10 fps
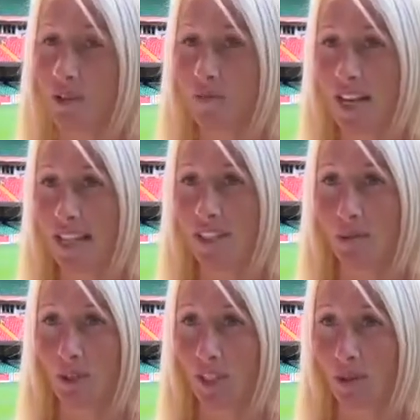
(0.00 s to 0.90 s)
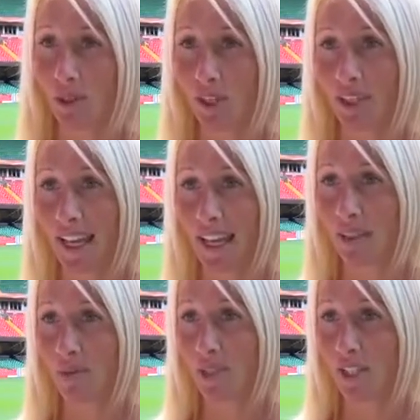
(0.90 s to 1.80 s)
relates to what's going on
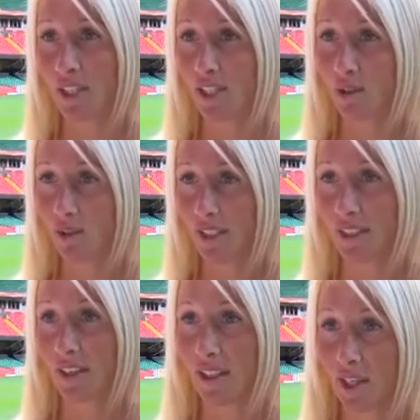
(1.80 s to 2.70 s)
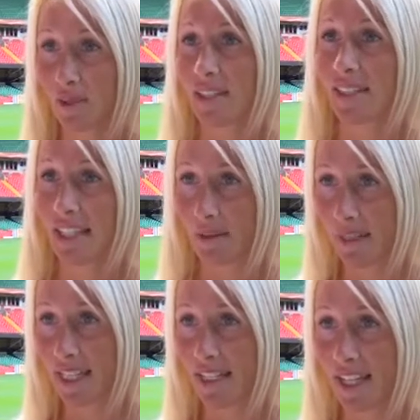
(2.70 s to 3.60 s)
now, which the children, you know, can see in the
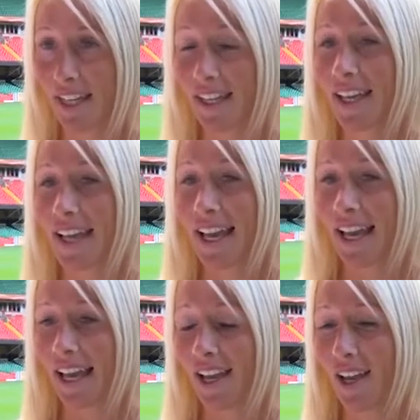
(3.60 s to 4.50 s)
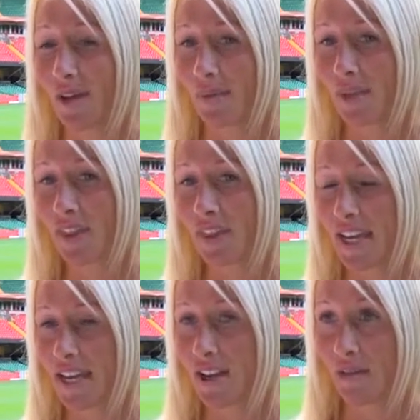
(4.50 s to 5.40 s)
media.
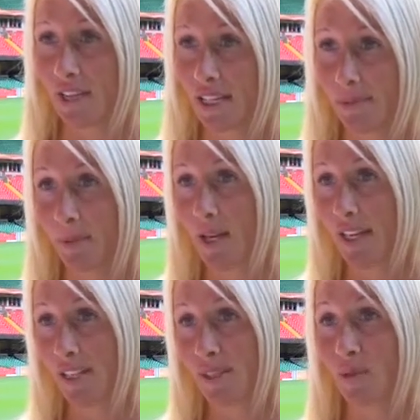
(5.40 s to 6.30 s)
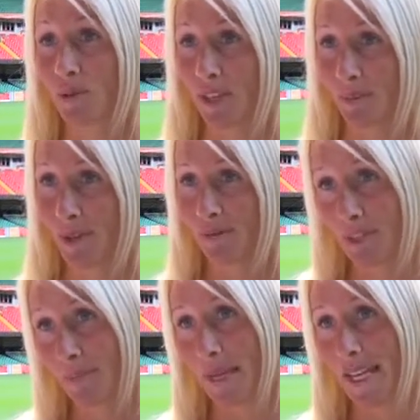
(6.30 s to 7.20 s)
They are really inspired also by
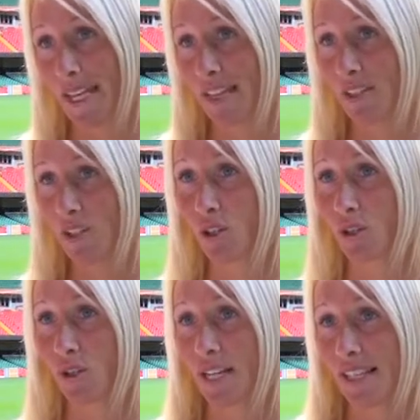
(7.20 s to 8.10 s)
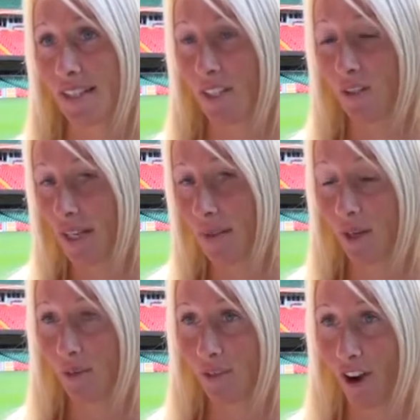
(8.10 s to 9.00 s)
rugby in the school. It links to
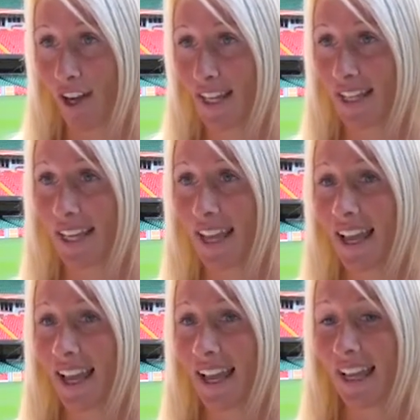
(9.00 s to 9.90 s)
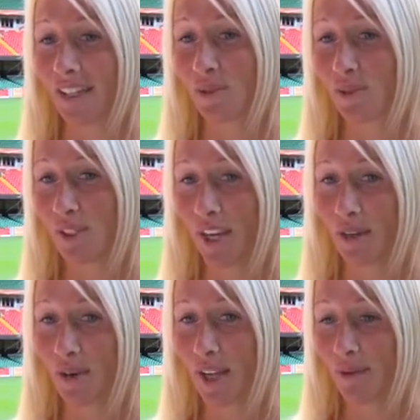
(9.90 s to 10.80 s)
curriculum Cymraeg, and
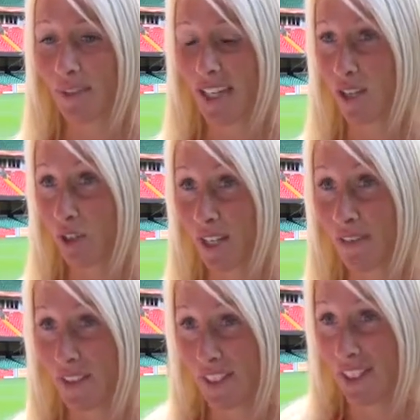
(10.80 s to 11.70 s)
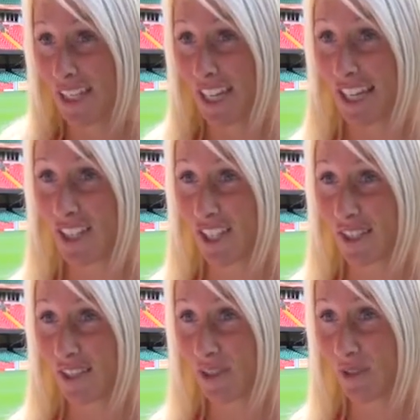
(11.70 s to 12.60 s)
also they enjoy physical education
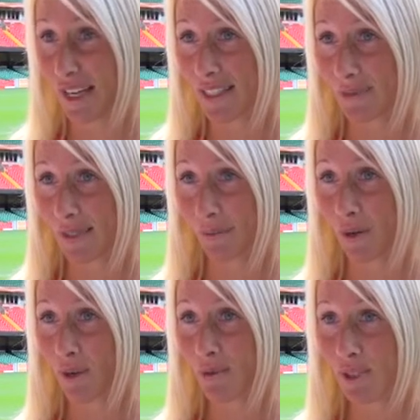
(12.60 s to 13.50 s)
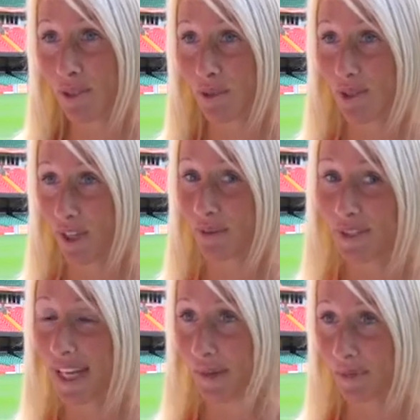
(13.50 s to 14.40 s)
in the school, Adamsdown Primary School. So
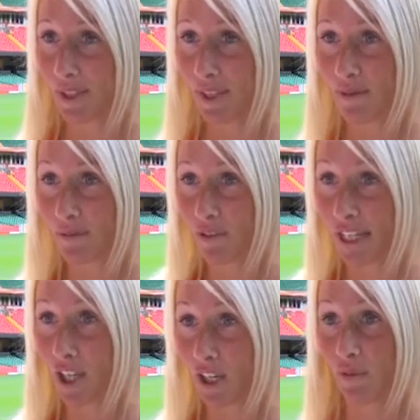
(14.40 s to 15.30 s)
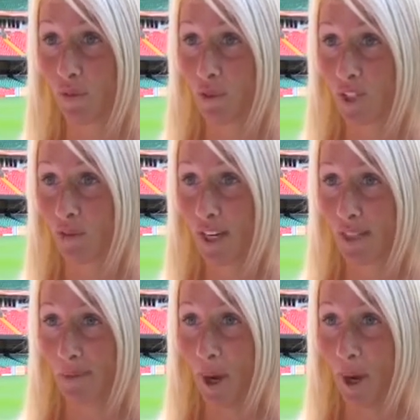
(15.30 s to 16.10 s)
they're really looking forward to writing some